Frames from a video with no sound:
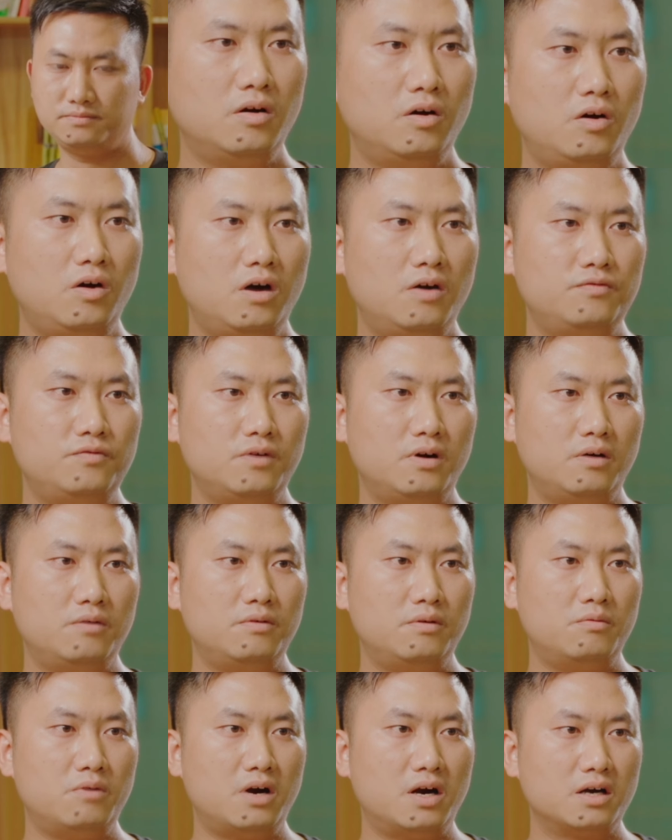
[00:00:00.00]
All of
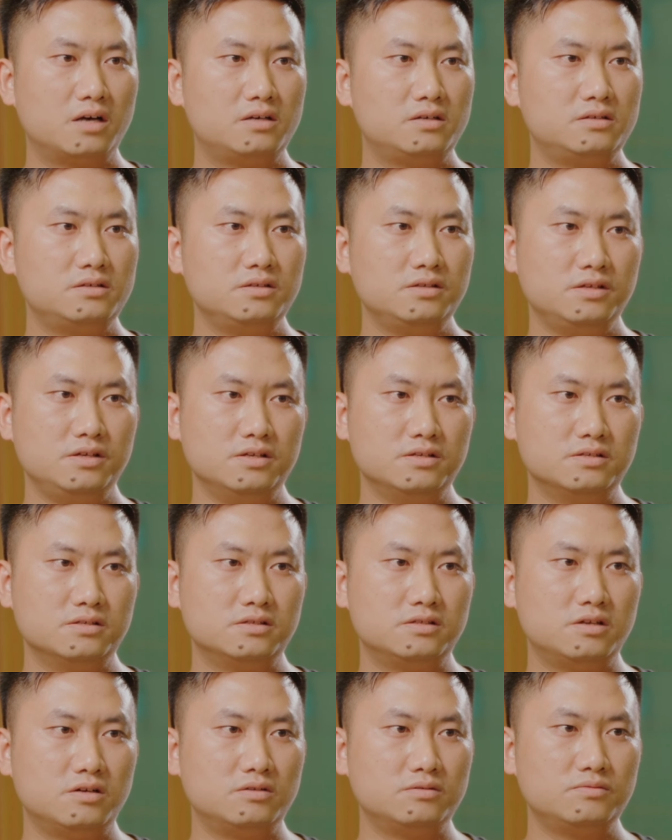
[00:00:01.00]
our work is
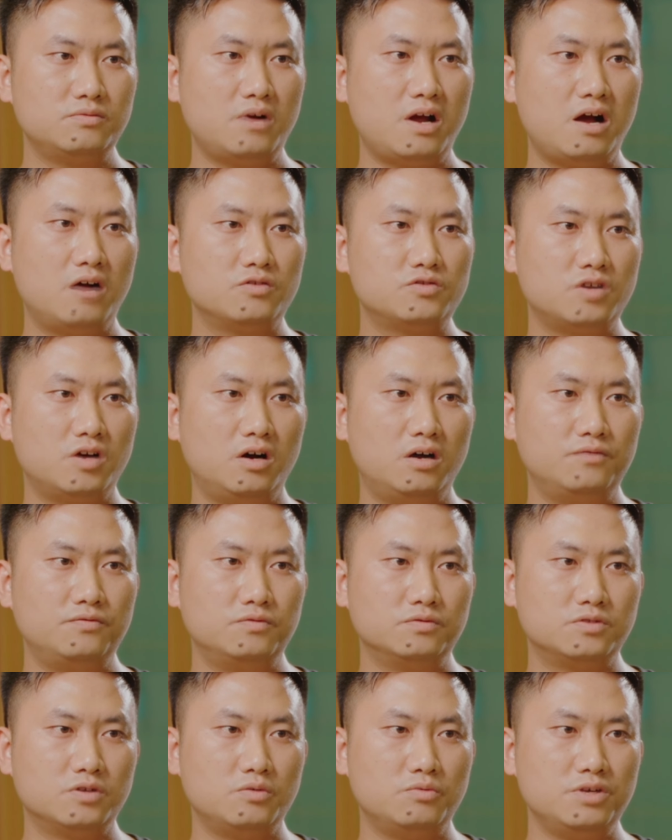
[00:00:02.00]
done out of
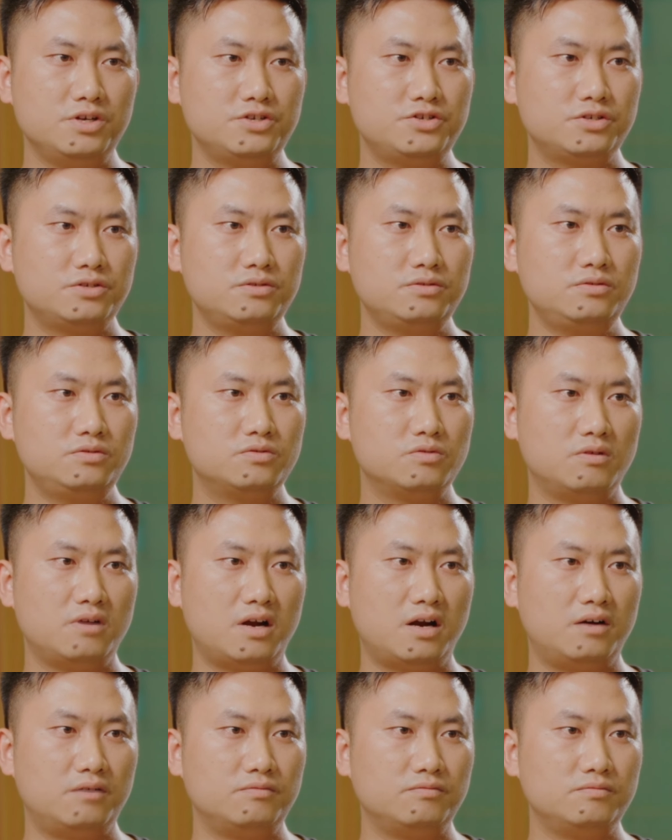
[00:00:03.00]
devotion to
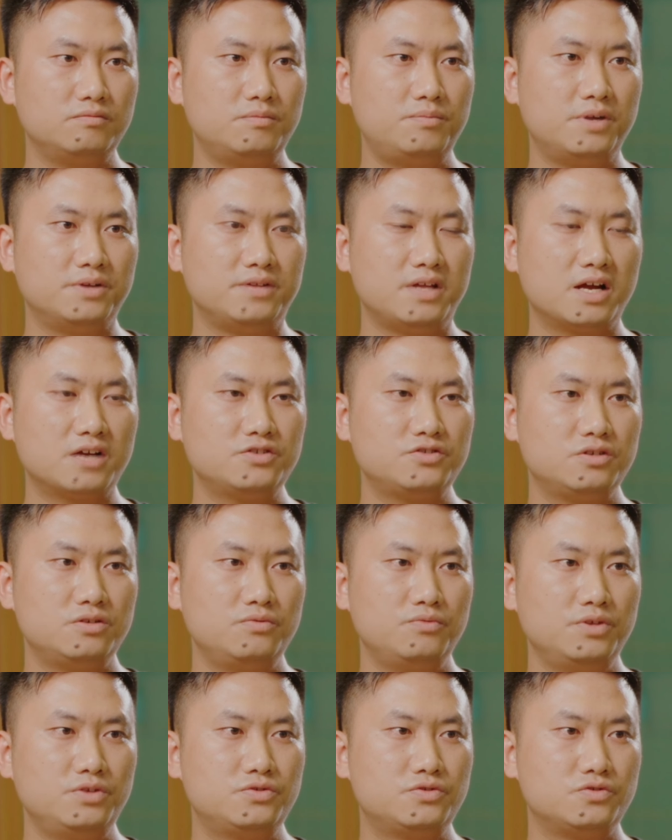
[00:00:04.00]
love.
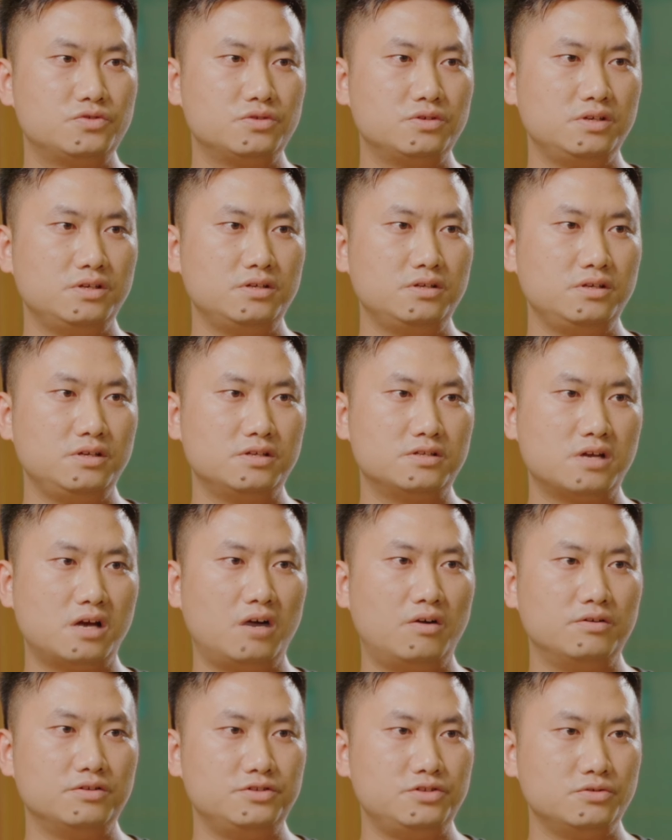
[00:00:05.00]
Production, which is
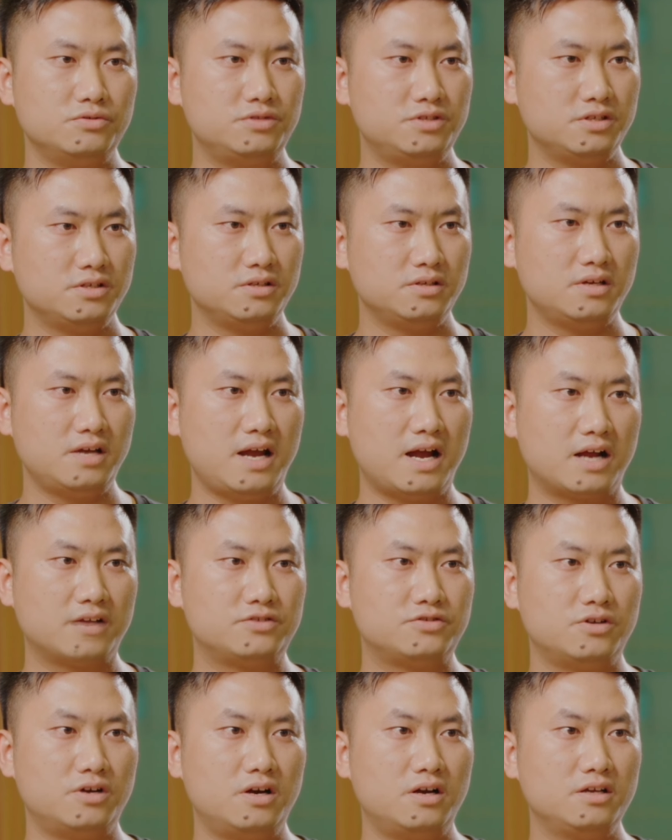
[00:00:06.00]
our duty,
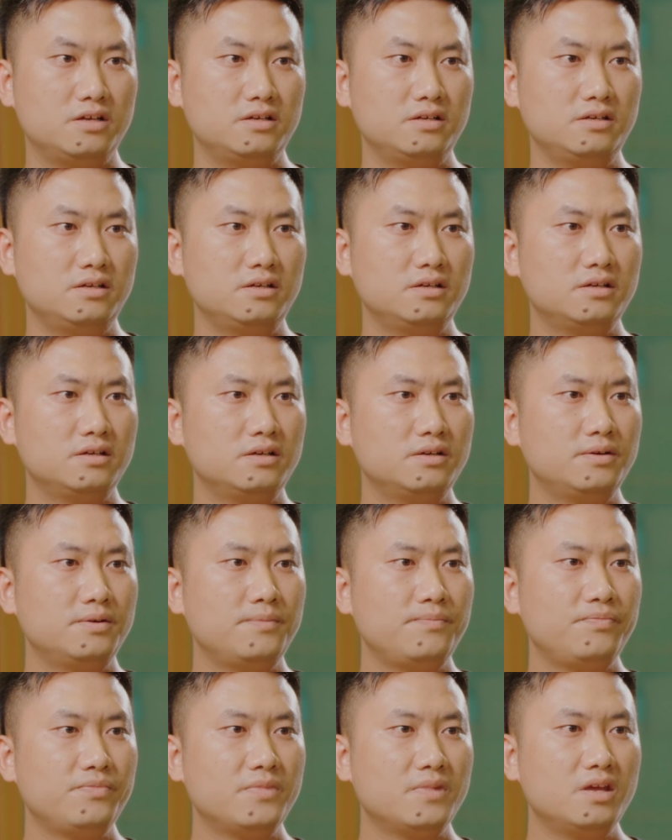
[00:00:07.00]
actually
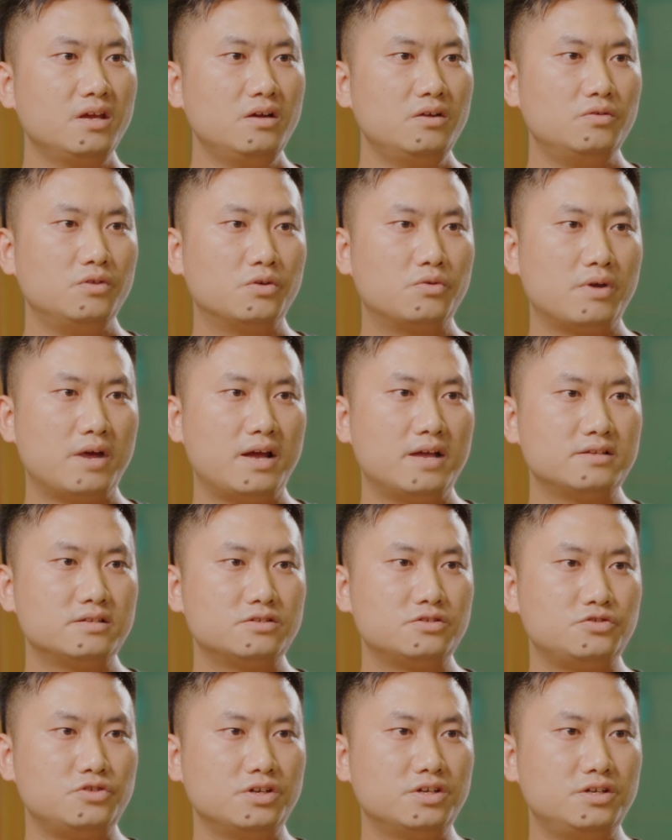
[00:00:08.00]
requires
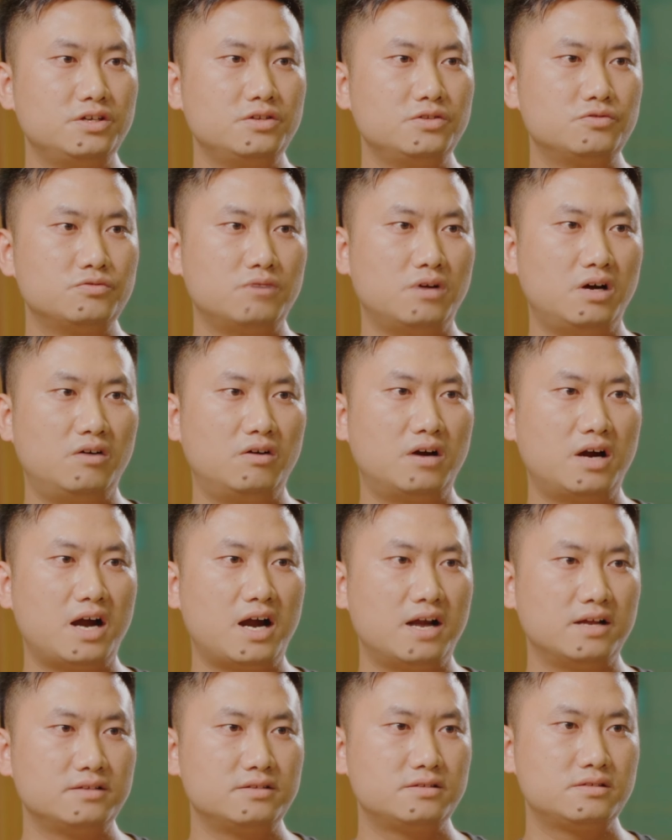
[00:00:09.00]
sticking to our
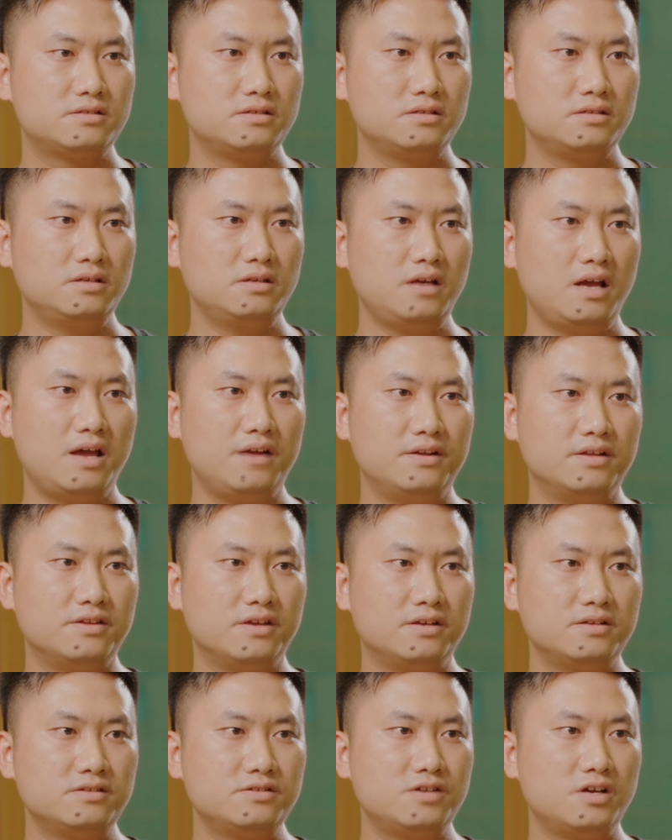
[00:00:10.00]
hearts and
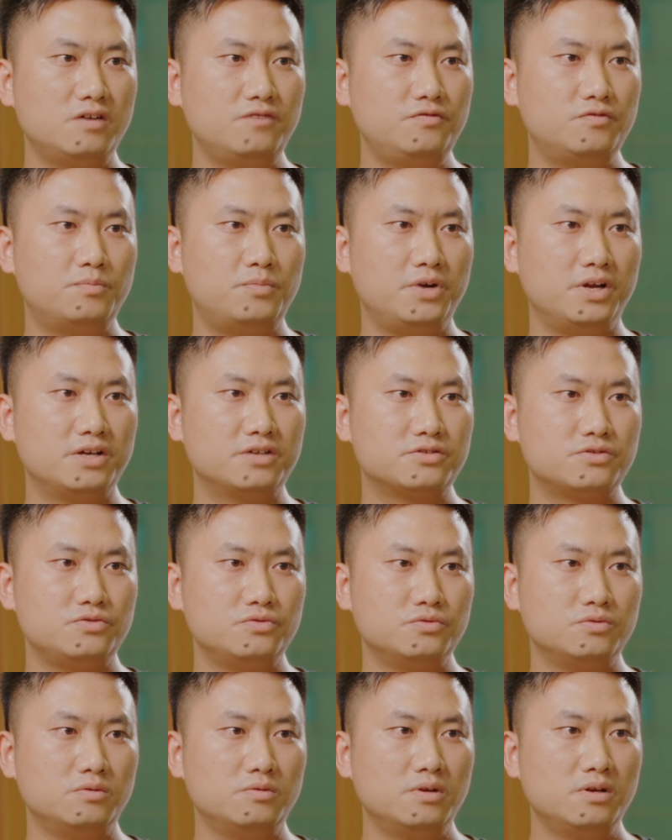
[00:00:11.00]
then
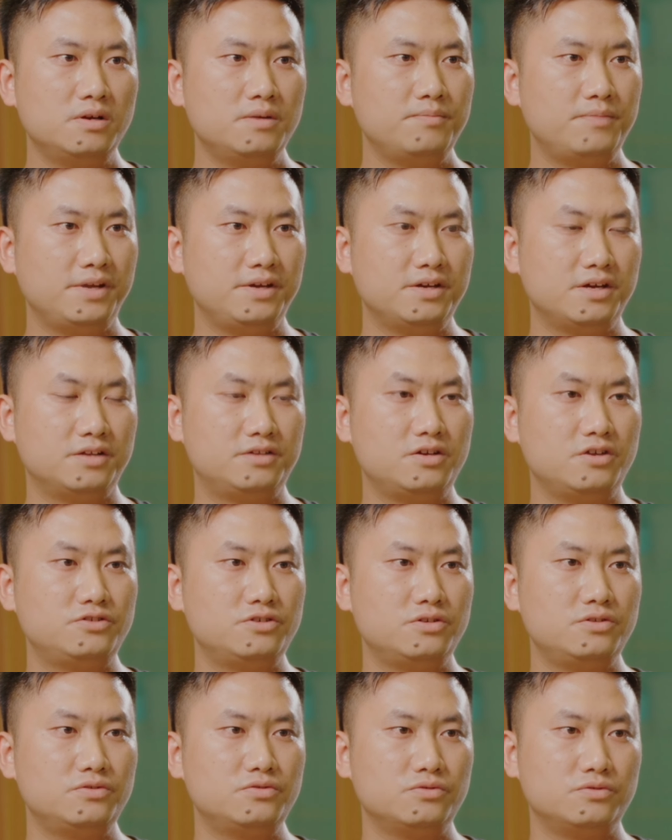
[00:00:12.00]
self-breakthrough, paying
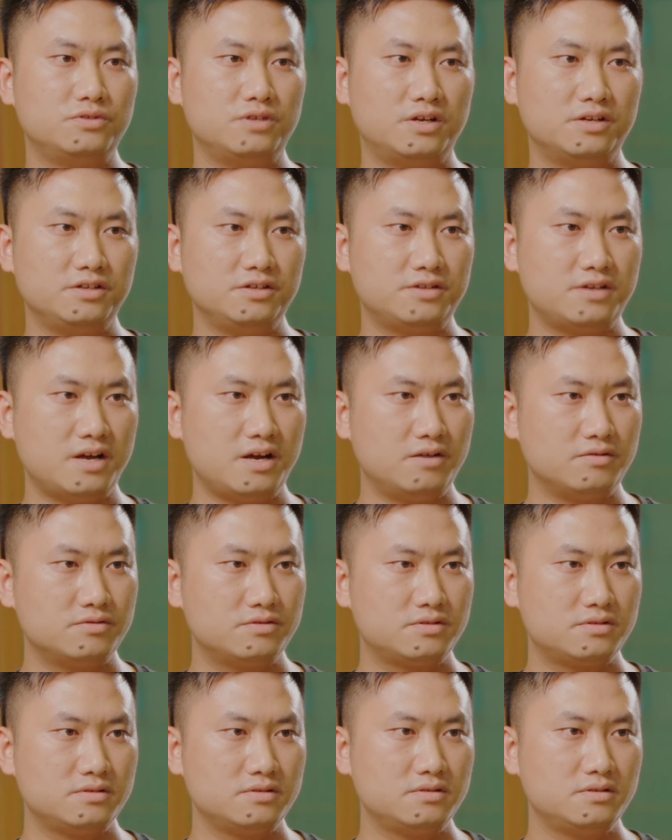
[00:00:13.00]
attention to the
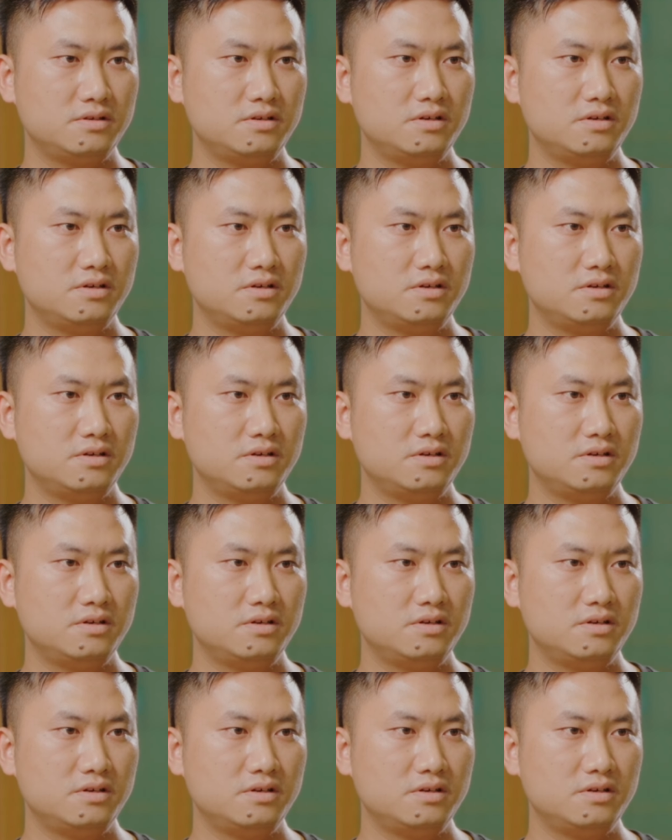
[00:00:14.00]
details.